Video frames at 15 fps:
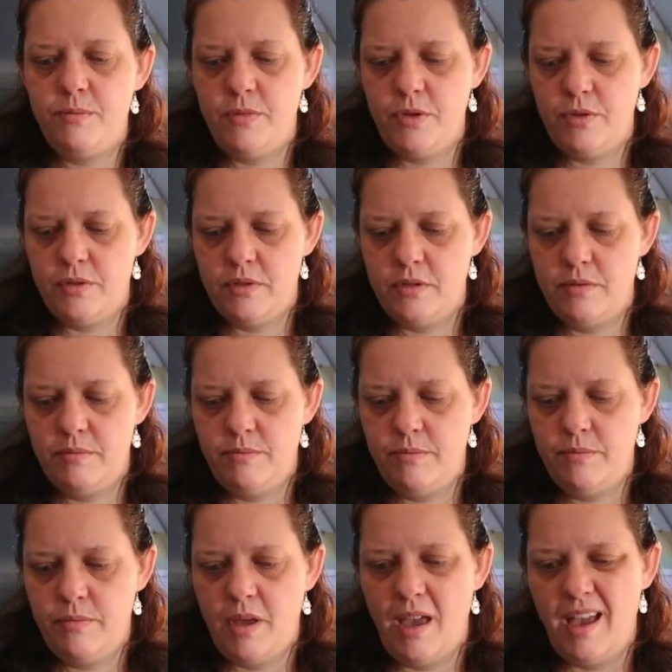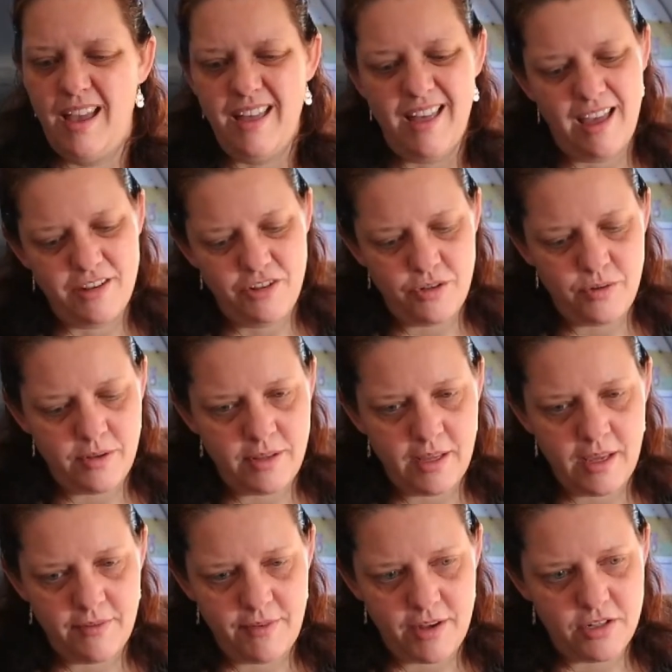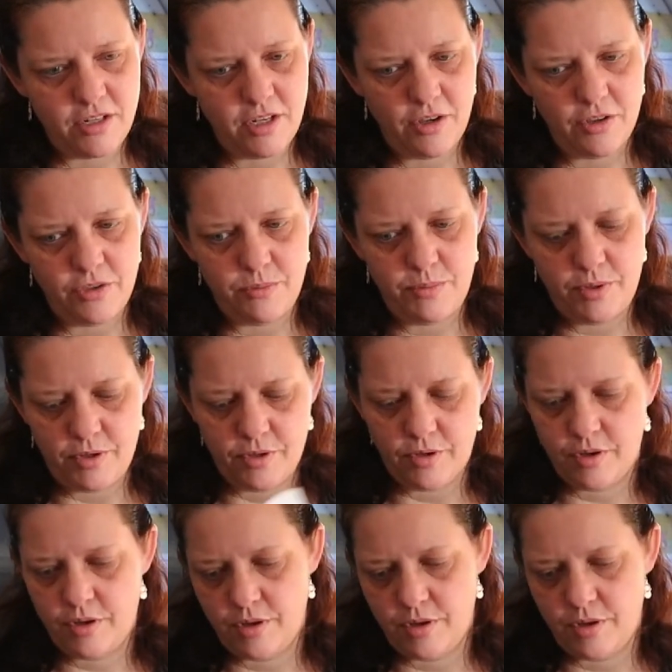Moon. I think I've actually got the book.